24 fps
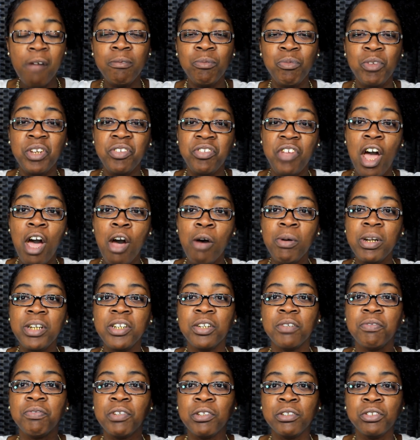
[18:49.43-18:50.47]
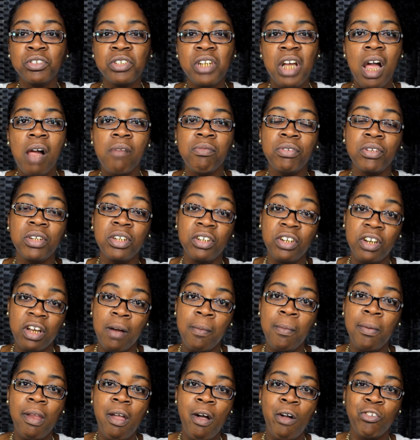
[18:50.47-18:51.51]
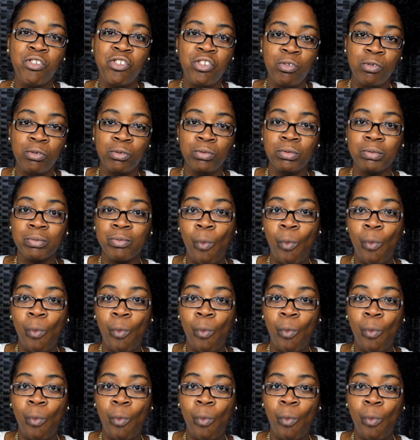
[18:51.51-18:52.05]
There's always a first time for a dumb lawsuit.